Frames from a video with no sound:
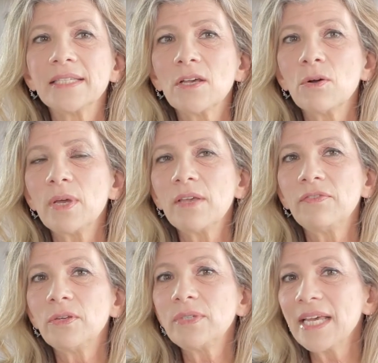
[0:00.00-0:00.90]
so
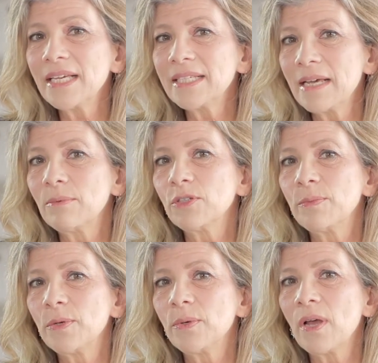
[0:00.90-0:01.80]
if you take a
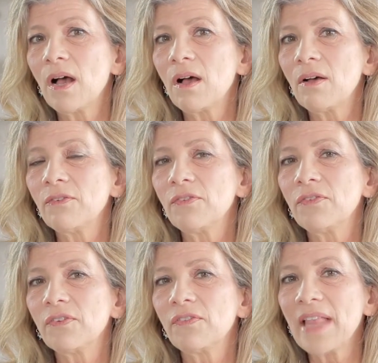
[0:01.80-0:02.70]
tablespoon of
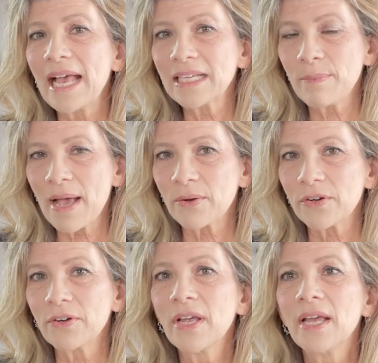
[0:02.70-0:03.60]
flax
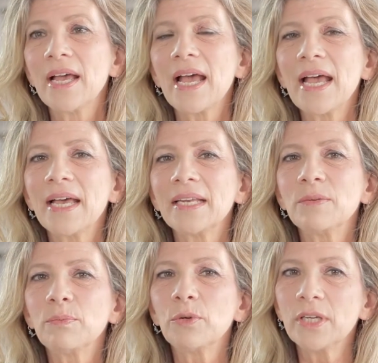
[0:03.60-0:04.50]
powder
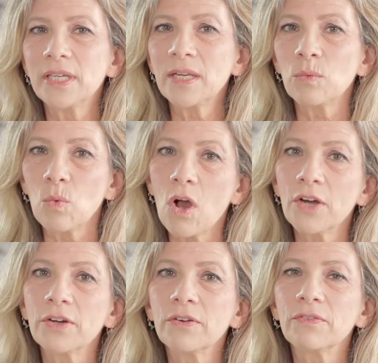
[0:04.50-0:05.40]
and put it in
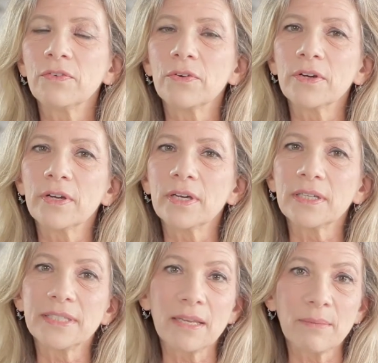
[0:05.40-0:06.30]
water for
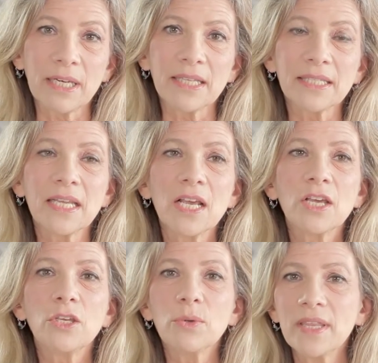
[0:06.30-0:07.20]
10 minutes,
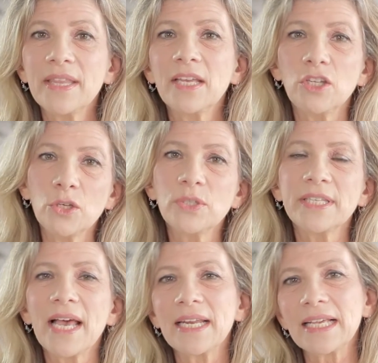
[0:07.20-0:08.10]
you can then use
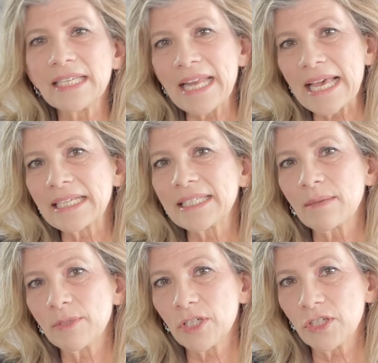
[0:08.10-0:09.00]
that as an egg
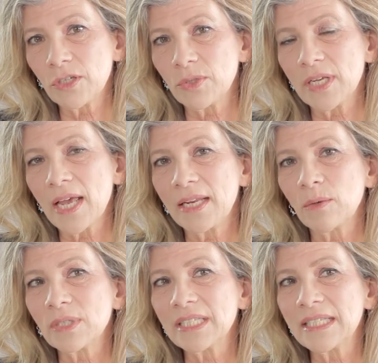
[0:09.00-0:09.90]
substitute, and it
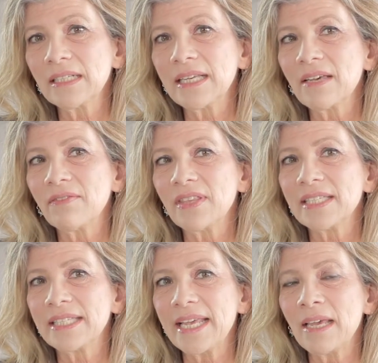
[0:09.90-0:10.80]
will still give the
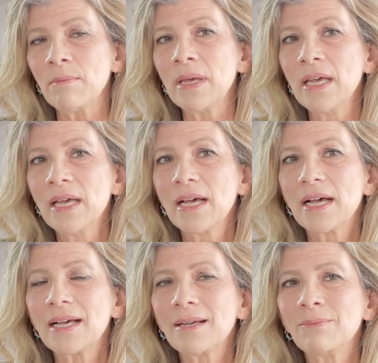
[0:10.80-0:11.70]
same
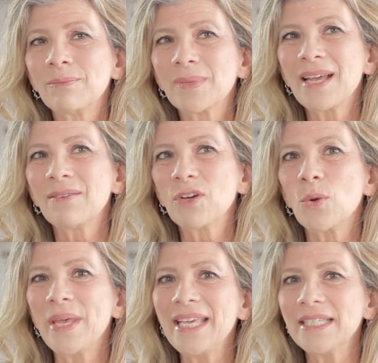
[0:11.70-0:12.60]
kind of
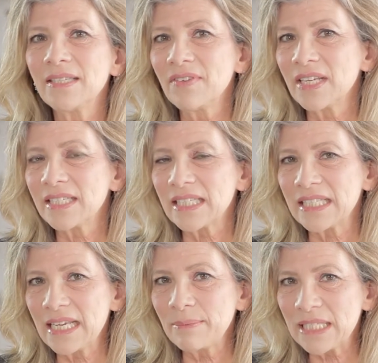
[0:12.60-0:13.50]
cohesiveness, the
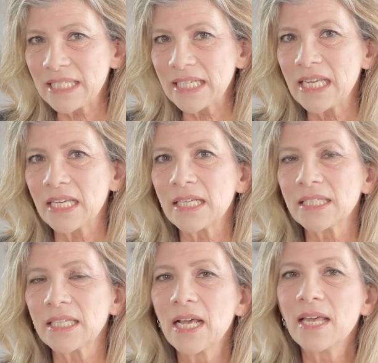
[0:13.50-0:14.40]
same
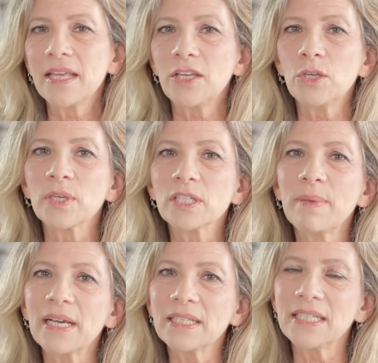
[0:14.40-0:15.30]
stickiness that you
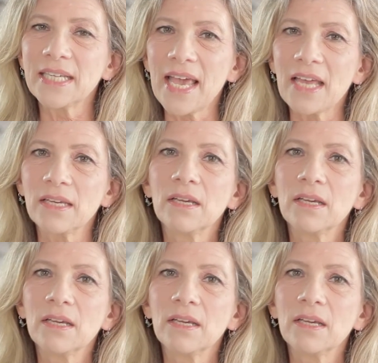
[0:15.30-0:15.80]
expect to get